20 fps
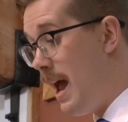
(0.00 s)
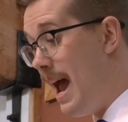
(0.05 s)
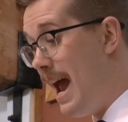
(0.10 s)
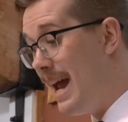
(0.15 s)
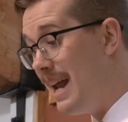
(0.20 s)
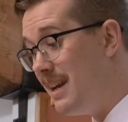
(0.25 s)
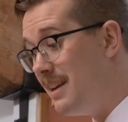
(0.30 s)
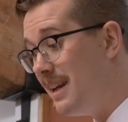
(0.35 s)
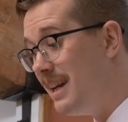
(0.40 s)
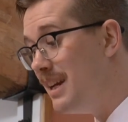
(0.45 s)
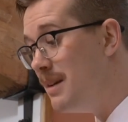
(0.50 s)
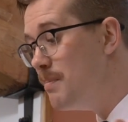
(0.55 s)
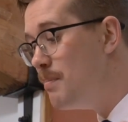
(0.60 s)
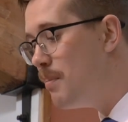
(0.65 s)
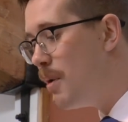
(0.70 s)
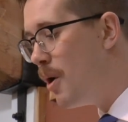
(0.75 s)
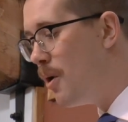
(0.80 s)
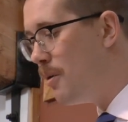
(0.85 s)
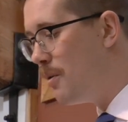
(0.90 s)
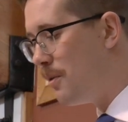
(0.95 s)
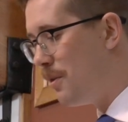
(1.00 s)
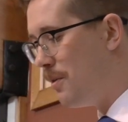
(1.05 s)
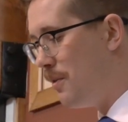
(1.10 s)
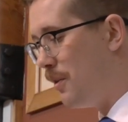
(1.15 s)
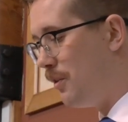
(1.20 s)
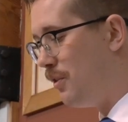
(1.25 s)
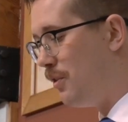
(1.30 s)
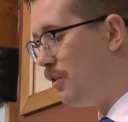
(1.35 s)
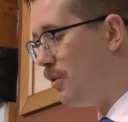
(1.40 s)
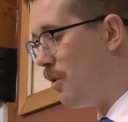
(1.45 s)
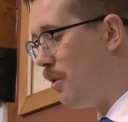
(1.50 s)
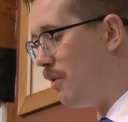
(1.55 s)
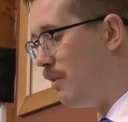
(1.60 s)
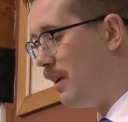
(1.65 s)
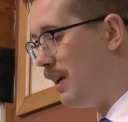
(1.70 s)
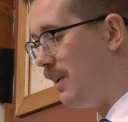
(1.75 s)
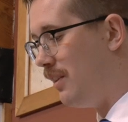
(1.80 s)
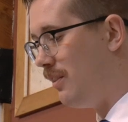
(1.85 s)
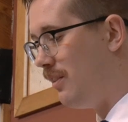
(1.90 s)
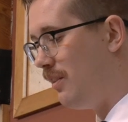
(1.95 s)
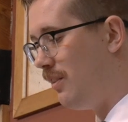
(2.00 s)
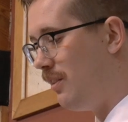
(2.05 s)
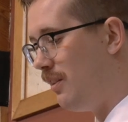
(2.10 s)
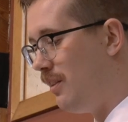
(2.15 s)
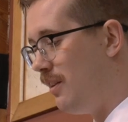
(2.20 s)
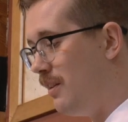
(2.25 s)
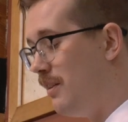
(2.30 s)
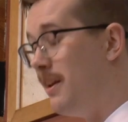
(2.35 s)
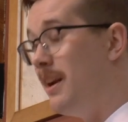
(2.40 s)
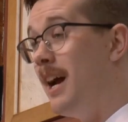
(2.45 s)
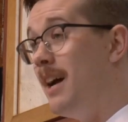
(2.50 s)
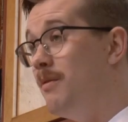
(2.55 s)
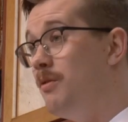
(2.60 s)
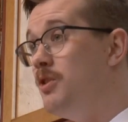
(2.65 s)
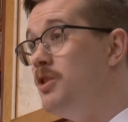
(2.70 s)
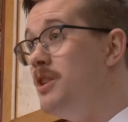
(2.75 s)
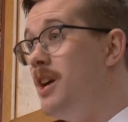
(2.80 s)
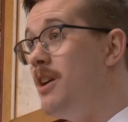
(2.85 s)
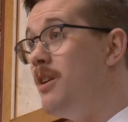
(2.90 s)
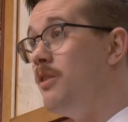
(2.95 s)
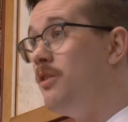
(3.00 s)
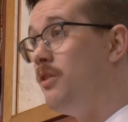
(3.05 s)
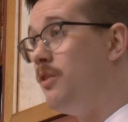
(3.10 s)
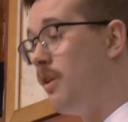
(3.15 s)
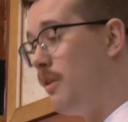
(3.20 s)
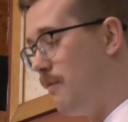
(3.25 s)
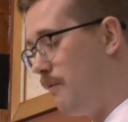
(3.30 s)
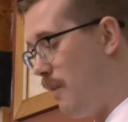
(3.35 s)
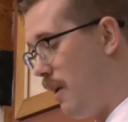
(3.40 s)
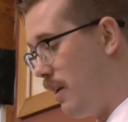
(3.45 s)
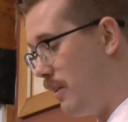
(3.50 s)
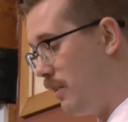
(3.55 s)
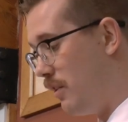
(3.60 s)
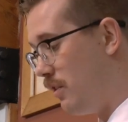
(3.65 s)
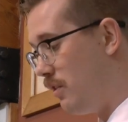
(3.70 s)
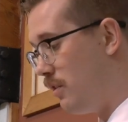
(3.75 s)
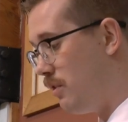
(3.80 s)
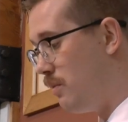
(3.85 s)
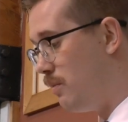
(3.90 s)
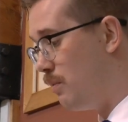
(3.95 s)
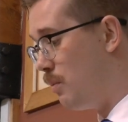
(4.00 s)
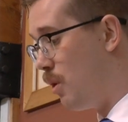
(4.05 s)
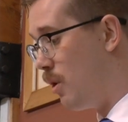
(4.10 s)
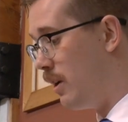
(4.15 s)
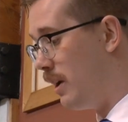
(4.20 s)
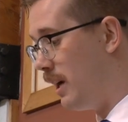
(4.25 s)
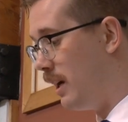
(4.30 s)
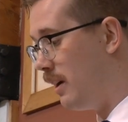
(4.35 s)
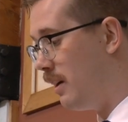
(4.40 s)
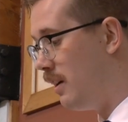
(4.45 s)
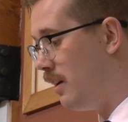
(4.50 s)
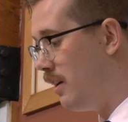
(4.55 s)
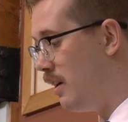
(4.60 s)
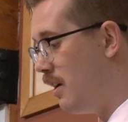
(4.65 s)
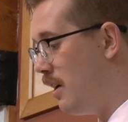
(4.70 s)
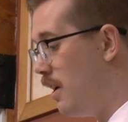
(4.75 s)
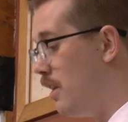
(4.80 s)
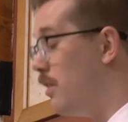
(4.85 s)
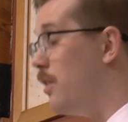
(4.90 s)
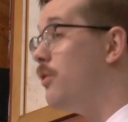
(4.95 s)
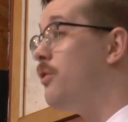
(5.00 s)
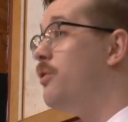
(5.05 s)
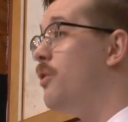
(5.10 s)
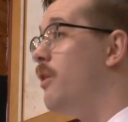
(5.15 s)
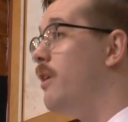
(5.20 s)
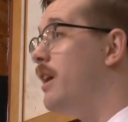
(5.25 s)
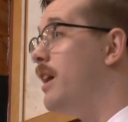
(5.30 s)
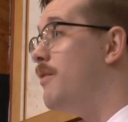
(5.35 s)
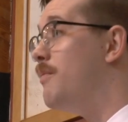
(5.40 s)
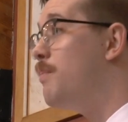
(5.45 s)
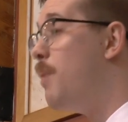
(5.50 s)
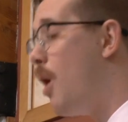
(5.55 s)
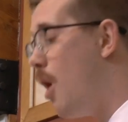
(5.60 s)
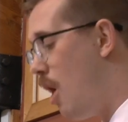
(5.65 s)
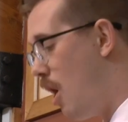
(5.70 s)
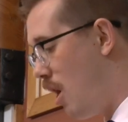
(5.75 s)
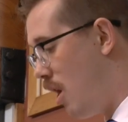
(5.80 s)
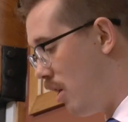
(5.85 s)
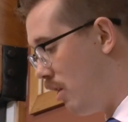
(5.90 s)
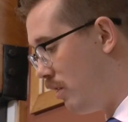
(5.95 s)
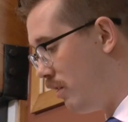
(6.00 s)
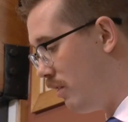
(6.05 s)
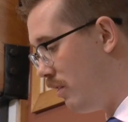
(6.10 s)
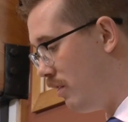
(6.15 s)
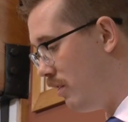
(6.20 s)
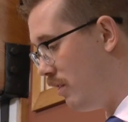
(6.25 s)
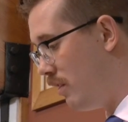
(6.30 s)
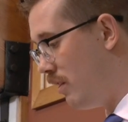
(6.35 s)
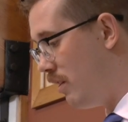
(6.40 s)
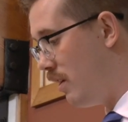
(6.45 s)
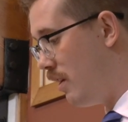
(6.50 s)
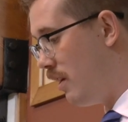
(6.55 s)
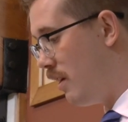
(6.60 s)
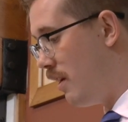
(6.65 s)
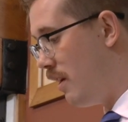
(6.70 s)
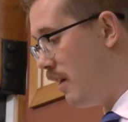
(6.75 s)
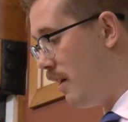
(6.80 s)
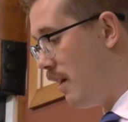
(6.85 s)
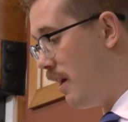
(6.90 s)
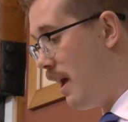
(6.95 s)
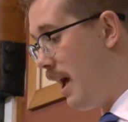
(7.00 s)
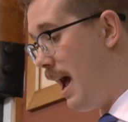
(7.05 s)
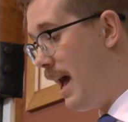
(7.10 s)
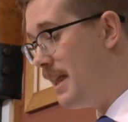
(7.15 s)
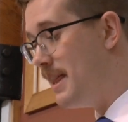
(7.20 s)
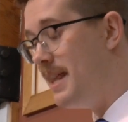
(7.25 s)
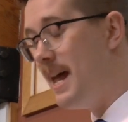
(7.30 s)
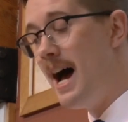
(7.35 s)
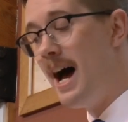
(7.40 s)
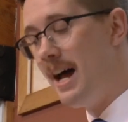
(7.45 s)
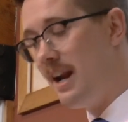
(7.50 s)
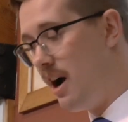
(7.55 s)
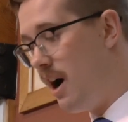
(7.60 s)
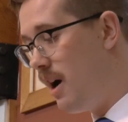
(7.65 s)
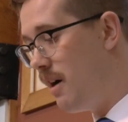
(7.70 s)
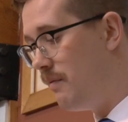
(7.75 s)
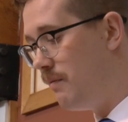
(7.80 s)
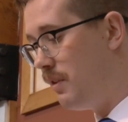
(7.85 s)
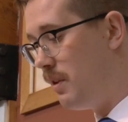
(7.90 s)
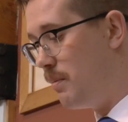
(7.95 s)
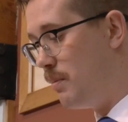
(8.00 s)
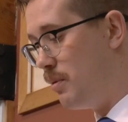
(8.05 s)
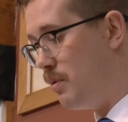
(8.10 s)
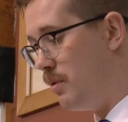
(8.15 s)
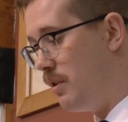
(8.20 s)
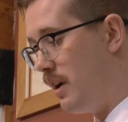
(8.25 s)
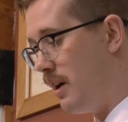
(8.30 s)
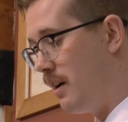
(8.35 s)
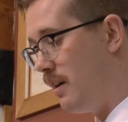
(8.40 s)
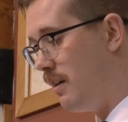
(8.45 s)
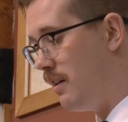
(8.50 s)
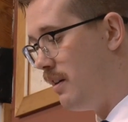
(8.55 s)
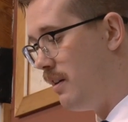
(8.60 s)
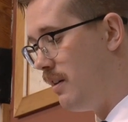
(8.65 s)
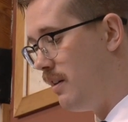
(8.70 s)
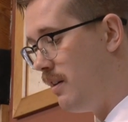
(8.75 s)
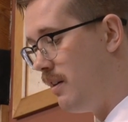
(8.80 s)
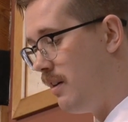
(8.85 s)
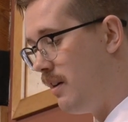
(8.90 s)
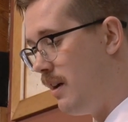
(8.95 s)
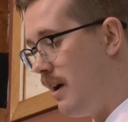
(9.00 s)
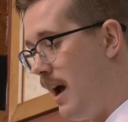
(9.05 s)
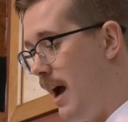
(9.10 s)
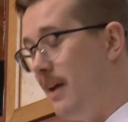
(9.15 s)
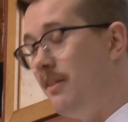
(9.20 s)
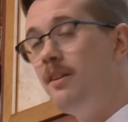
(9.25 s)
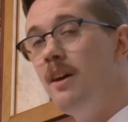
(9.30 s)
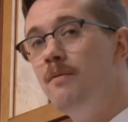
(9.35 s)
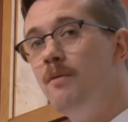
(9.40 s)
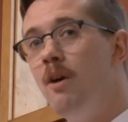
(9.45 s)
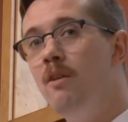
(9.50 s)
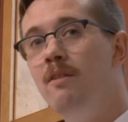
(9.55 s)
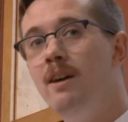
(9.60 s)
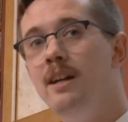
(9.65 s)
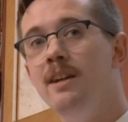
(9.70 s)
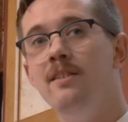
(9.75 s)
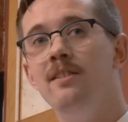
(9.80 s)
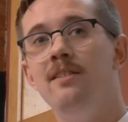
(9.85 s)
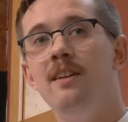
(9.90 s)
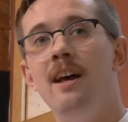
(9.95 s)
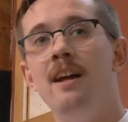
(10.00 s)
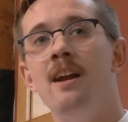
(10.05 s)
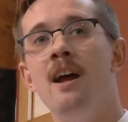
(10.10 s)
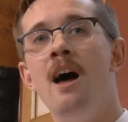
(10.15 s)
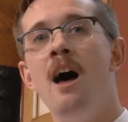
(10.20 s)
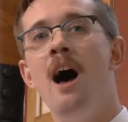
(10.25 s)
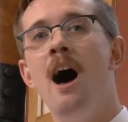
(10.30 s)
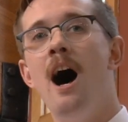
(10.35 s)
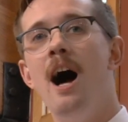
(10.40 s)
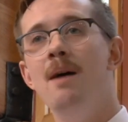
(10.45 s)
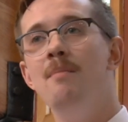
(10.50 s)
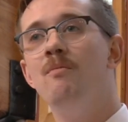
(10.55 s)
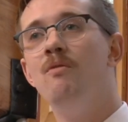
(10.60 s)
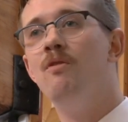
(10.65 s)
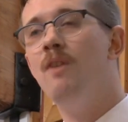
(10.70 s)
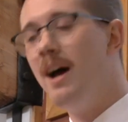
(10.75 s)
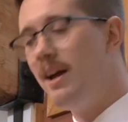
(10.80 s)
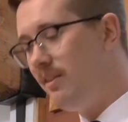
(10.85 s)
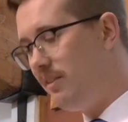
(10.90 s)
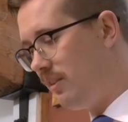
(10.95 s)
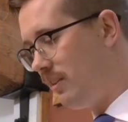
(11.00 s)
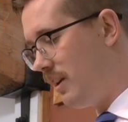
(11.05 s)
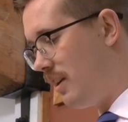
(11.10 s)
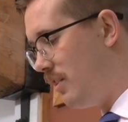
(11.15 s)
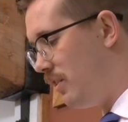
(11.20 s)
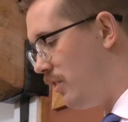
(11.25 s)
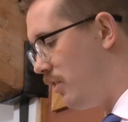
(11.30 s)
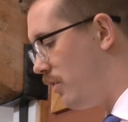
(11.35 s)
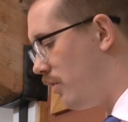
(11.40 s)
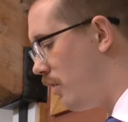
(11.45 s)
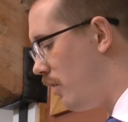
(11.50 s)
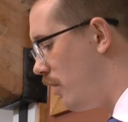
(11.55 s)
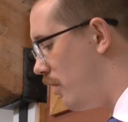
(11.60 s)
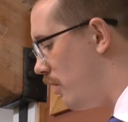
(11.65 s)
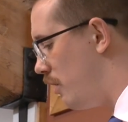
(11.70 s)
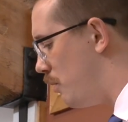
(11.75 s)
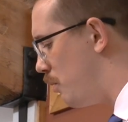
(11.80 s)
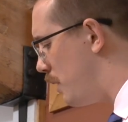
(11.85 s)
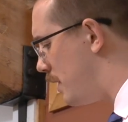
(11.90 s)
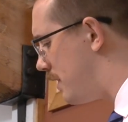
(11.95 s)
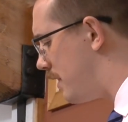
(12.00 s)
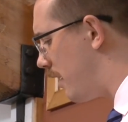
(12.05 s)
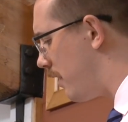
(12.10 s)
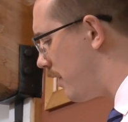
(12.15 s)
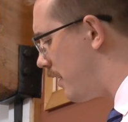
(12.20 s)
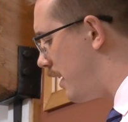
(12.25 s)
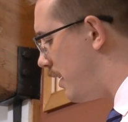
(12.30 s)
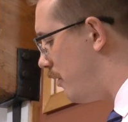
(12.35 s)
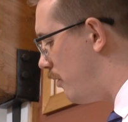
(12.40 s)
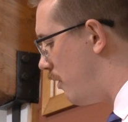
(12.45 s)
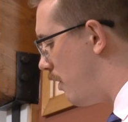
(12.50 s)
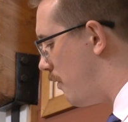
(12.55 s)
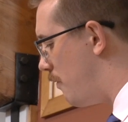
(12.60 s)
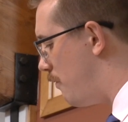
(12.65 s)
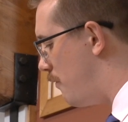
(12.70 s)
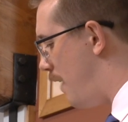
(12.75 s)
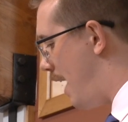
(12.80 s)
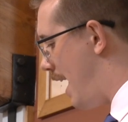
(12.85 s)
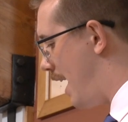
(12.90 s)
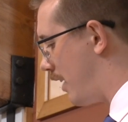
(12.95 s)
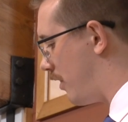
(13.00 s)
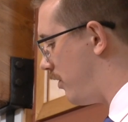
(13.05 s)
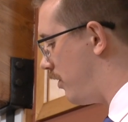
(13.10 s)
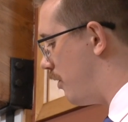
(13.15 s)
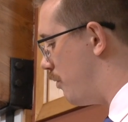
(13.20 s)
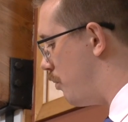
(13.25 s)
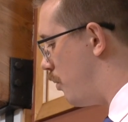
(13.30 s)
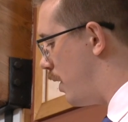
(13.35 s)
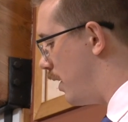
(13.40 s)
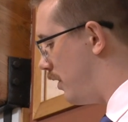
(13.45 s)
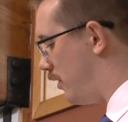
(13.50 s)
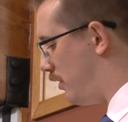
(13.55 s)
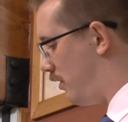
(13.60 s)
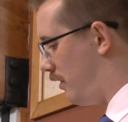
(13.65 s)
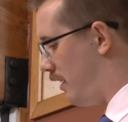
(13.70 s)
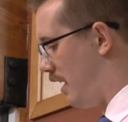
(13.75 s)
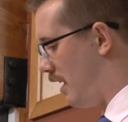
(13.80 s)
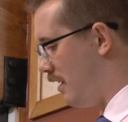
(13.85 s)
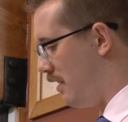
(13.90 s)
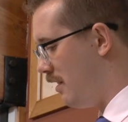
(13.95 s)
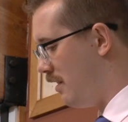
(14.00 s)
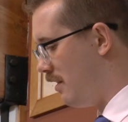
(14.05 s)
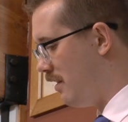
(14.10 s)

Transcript: And in both the stories that I've shared so far this morning, the story of Paul and that of the Buddha, as I've already said, I'm less concerned with the literal facts of what is said.